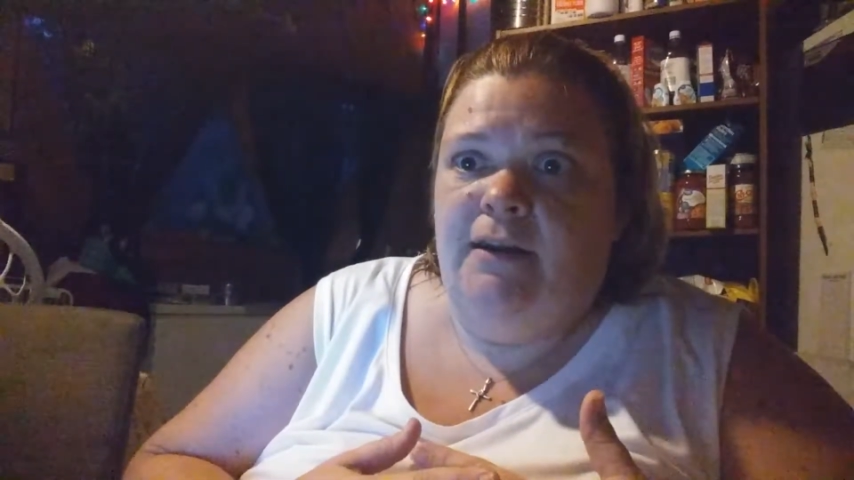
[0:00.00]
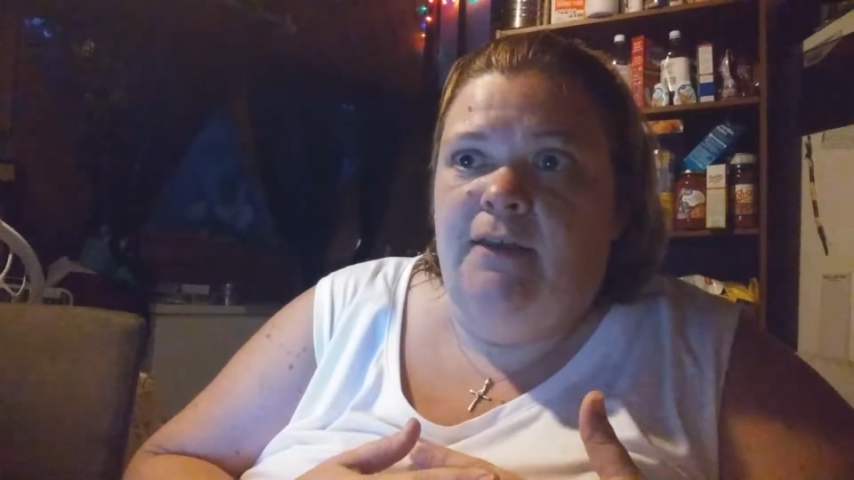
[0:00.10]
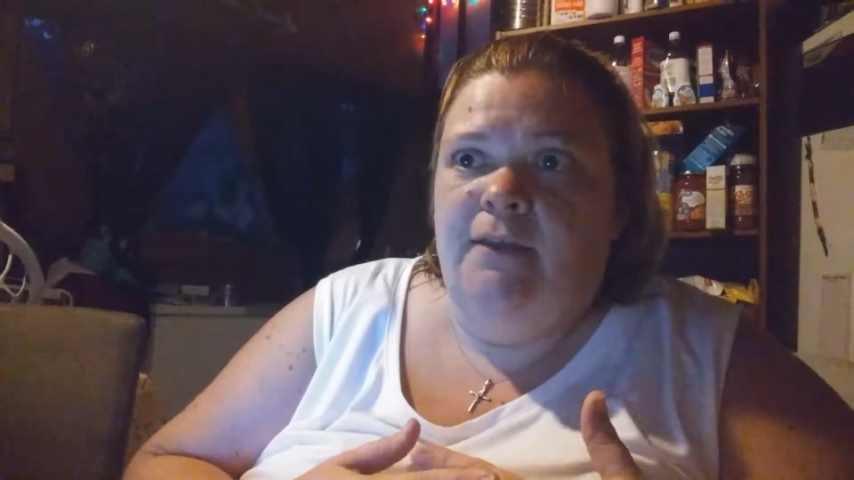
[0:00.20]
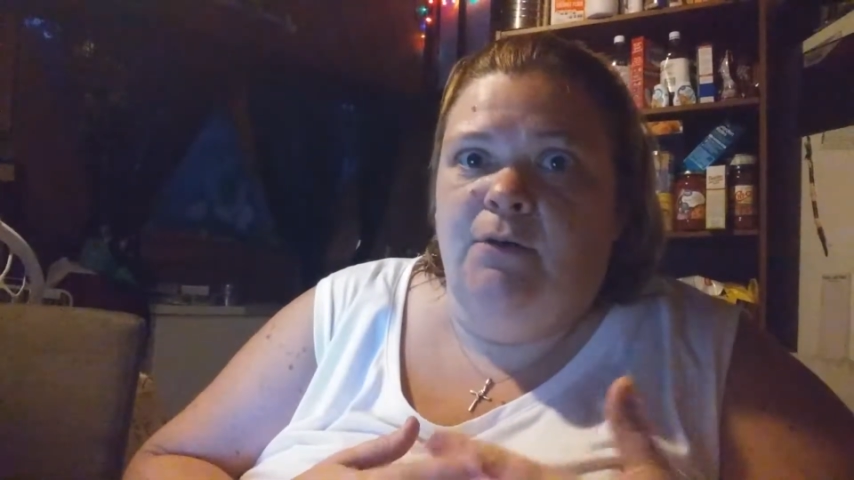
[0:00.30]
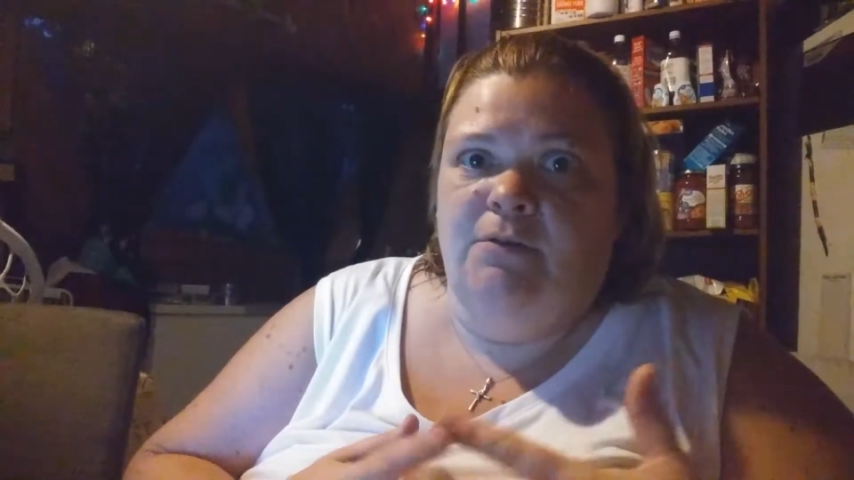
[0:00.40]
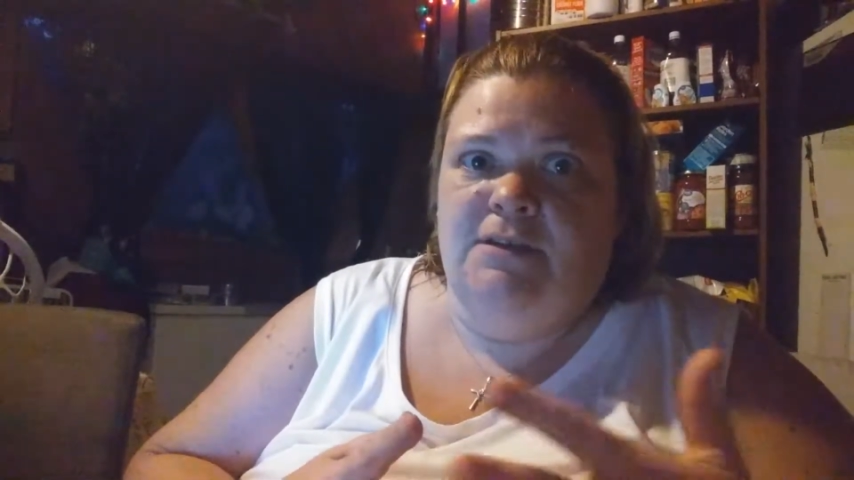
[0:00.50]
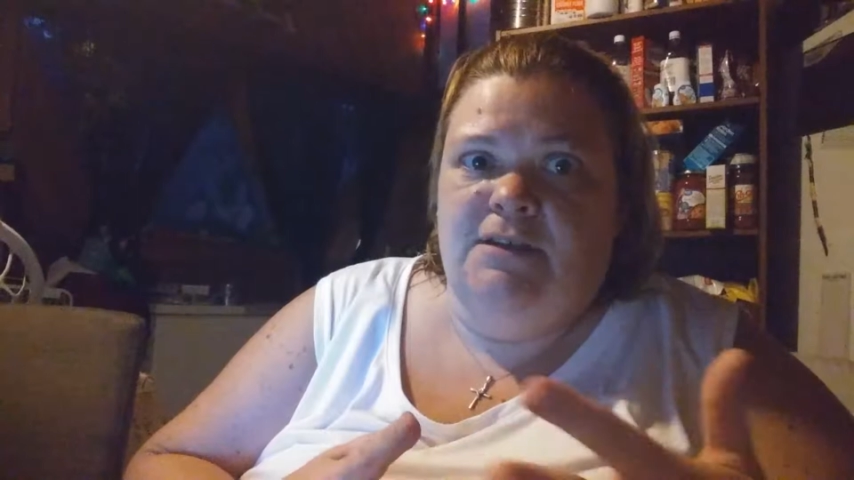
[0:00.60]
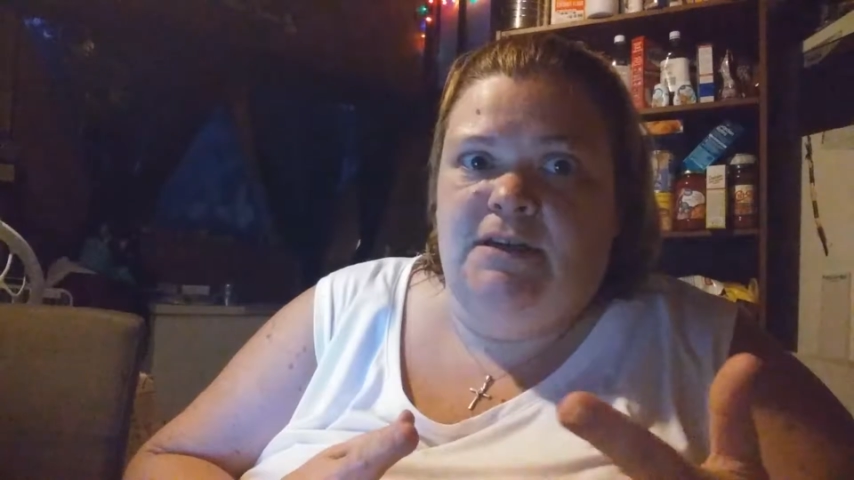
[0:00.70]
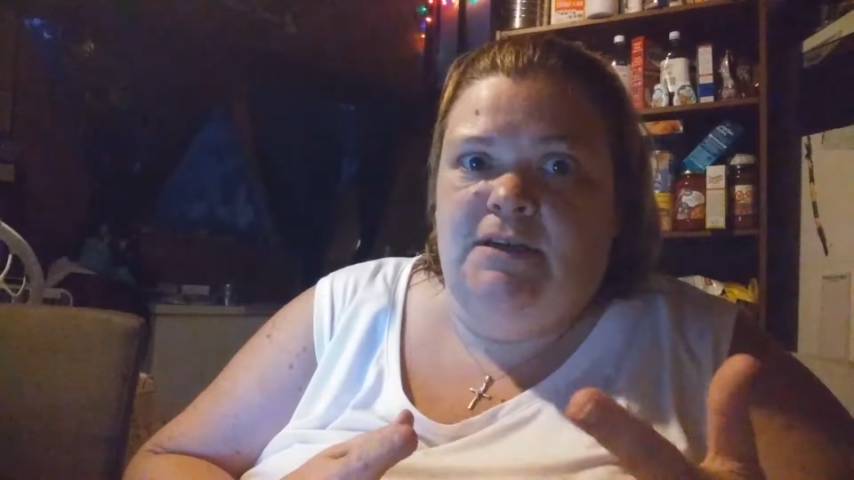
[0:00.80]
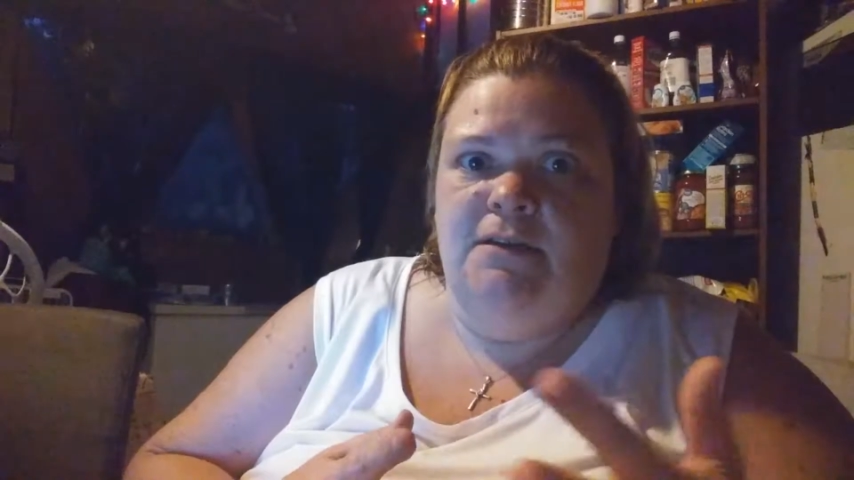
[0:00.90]
and there was a
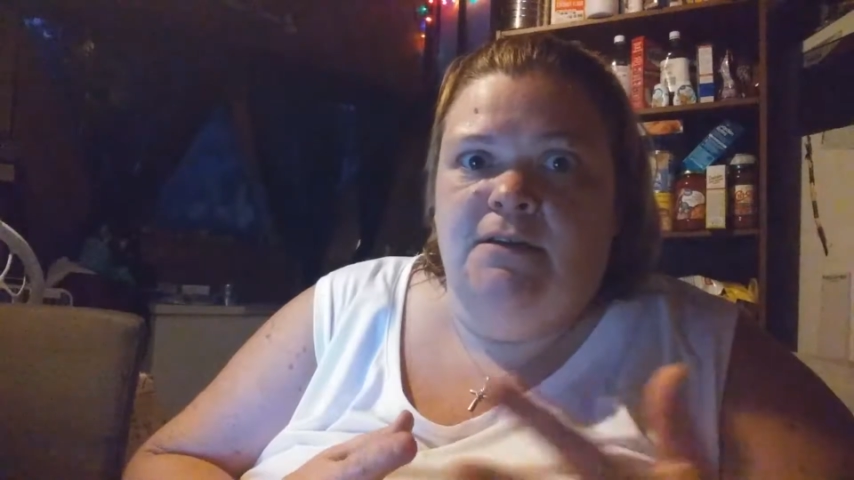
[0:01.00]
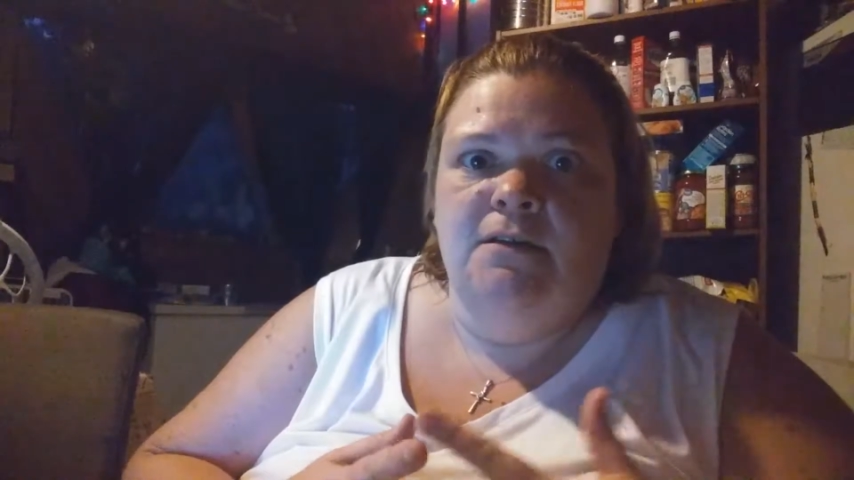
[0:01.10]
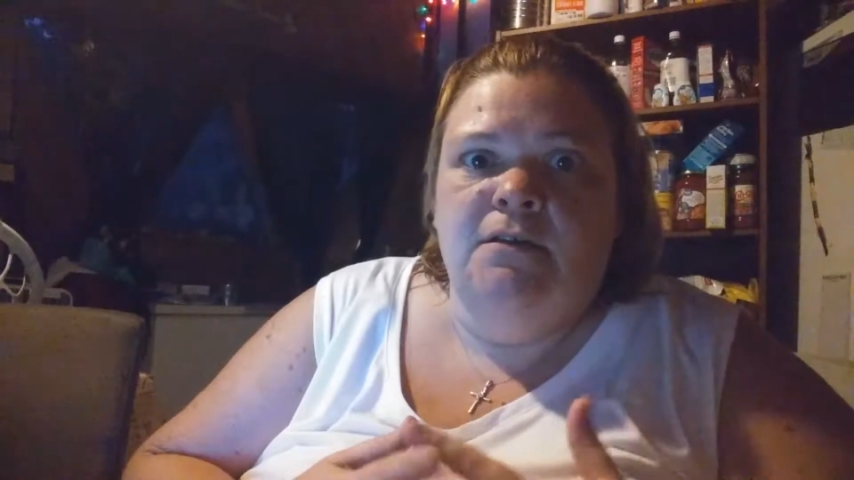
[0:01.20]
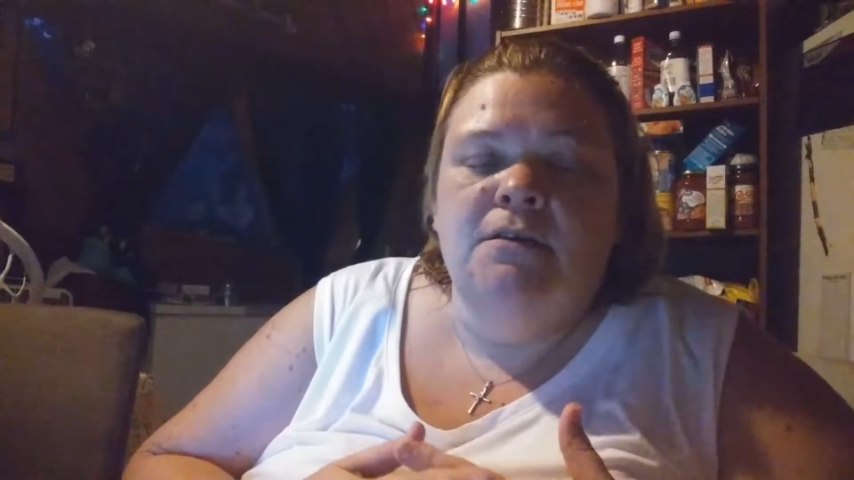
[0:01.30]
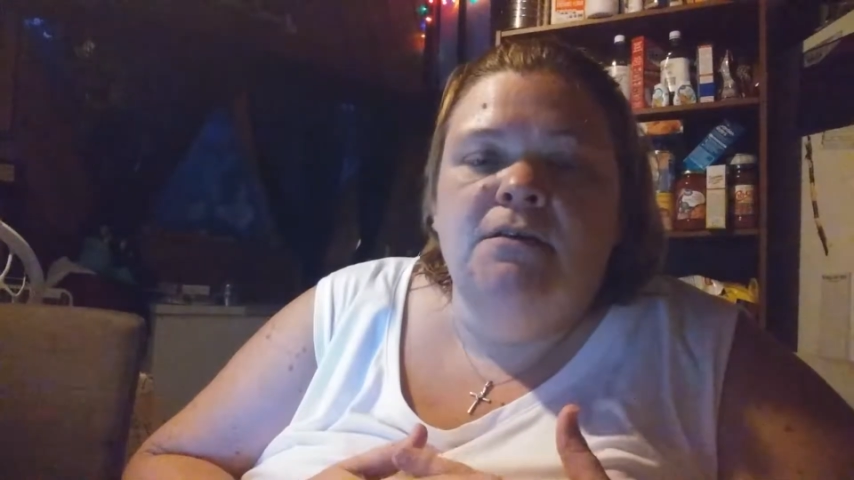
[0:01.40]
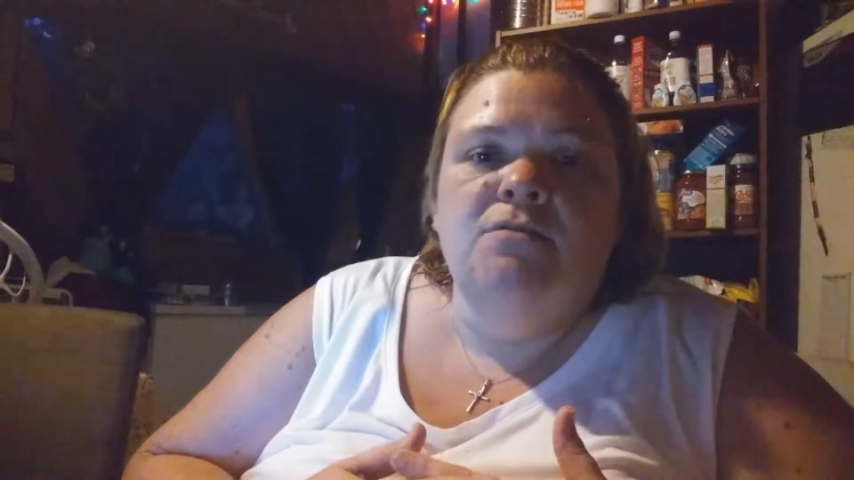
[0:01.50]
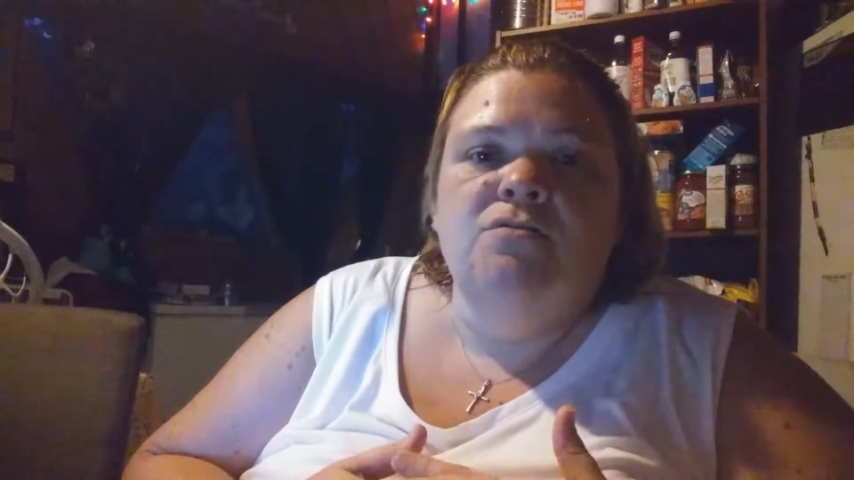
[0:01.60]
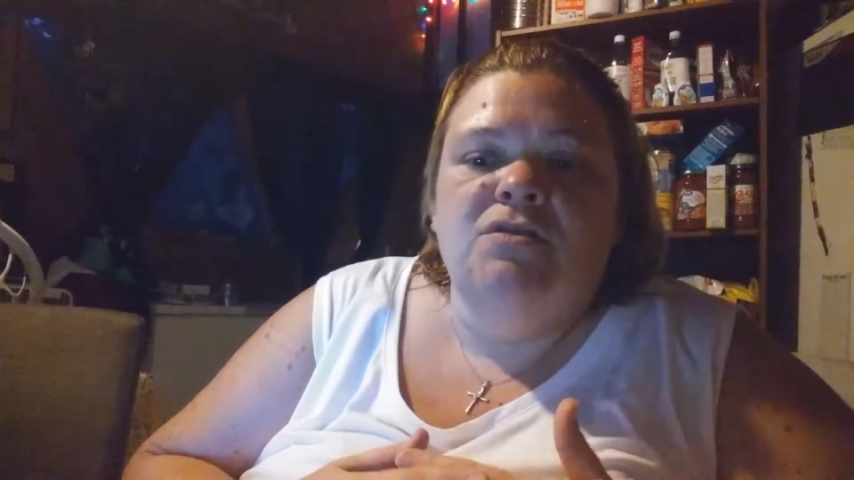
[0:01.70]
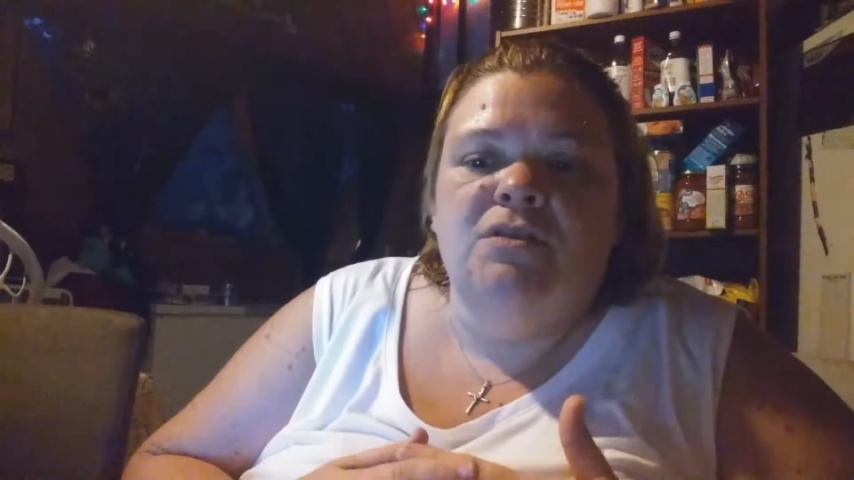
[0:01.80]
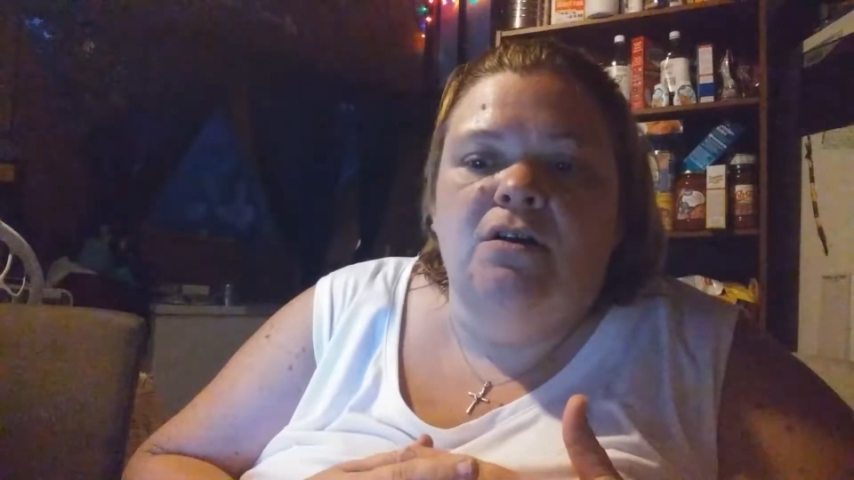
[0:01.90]
ton.
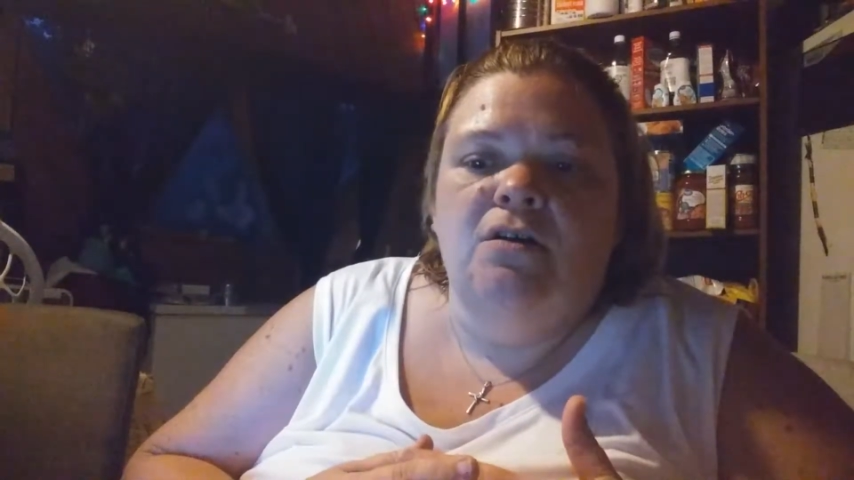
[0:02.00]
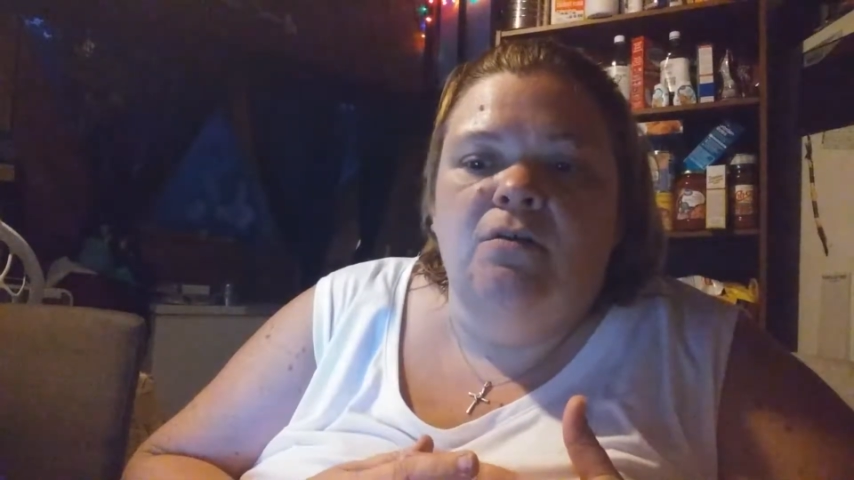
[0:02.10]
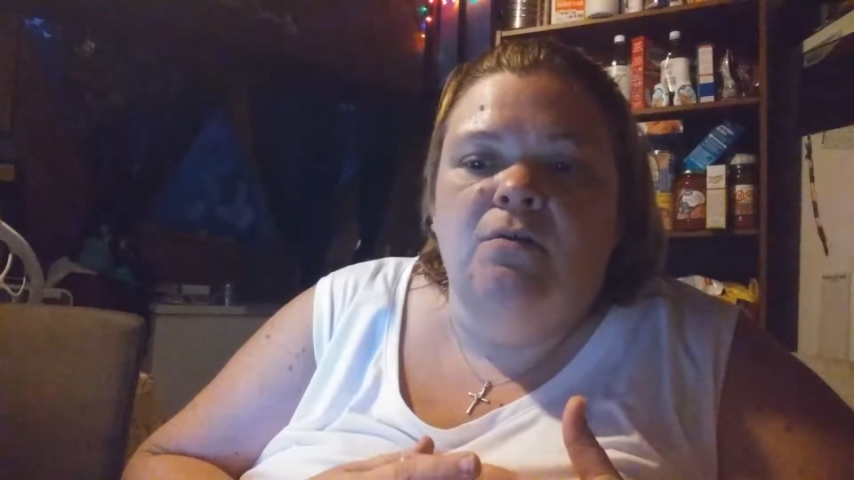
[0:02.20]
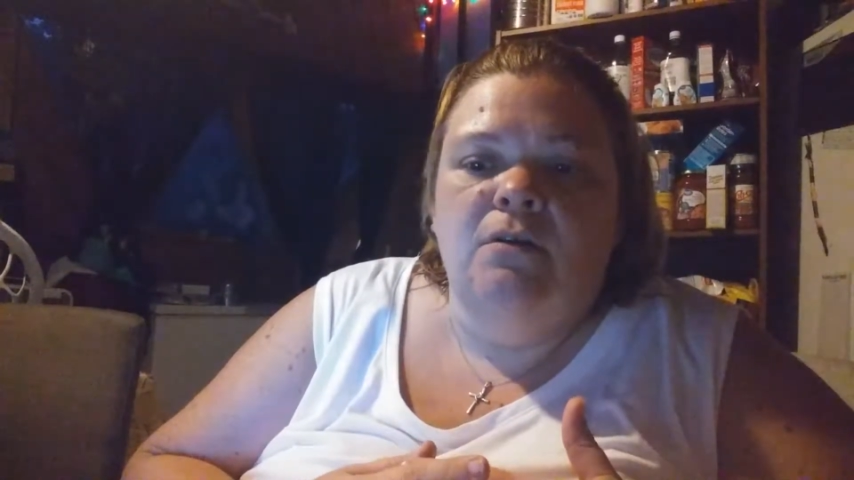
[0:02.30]
So